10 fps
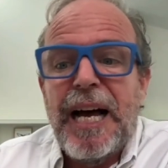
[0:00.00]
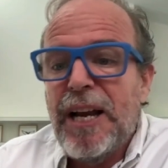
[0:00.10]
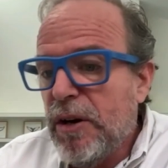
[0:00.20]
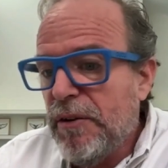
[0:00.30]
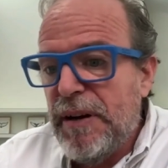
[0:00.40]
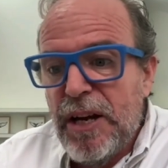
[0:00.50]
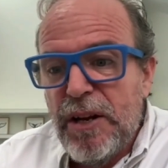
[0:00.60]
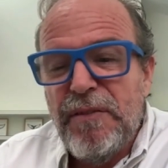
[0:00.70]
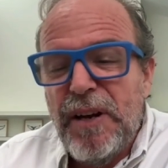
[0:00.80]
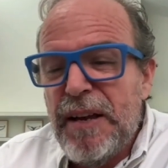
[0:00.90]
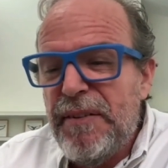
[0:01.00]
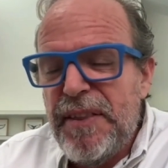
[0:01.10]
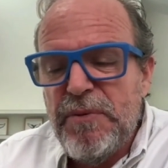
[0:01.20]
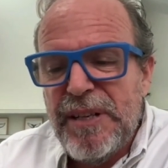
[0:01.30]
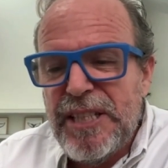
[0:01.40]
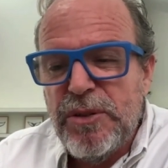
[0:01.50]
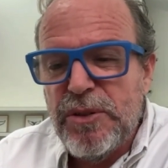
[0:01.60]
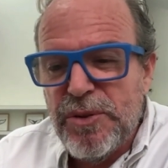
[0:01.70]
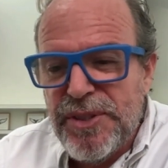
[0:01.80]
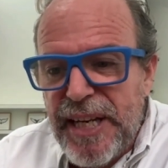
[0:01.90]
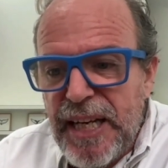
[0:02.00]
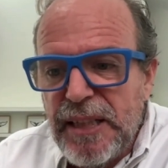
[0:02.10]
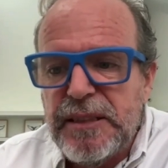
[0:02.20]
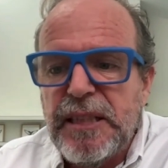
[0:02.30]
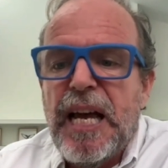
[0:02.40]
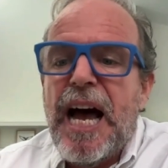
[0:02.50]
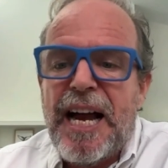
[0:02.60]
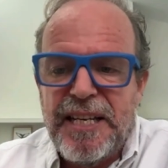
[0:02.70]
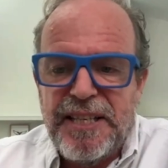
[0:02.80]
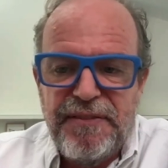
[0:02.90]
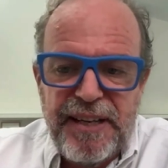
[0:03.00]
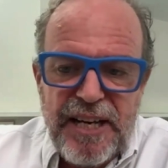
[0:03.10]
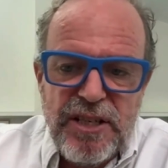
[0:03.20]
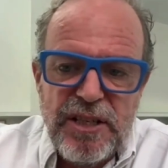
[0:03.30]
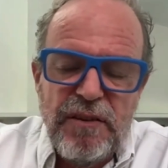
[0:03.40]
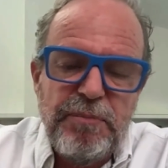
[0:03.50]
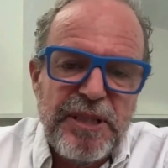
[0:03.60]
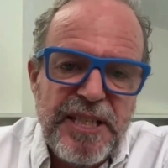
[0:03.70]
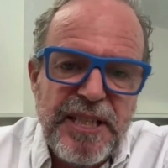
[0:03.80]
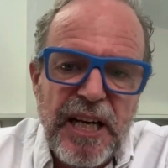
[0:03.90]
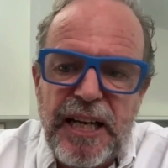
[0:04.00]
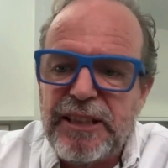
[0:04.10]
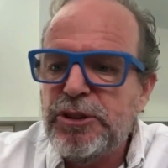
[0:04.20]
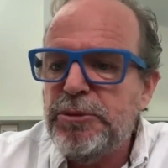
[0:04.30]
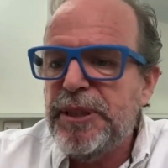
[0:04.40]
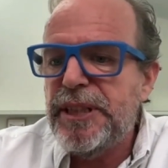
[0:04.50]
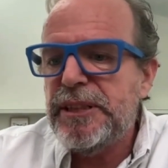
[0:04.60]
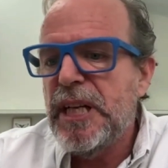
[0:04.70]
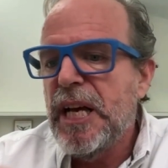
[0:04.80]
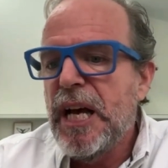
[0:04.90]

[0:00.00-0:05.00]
a lot of everything related to sales, identification of potential customers,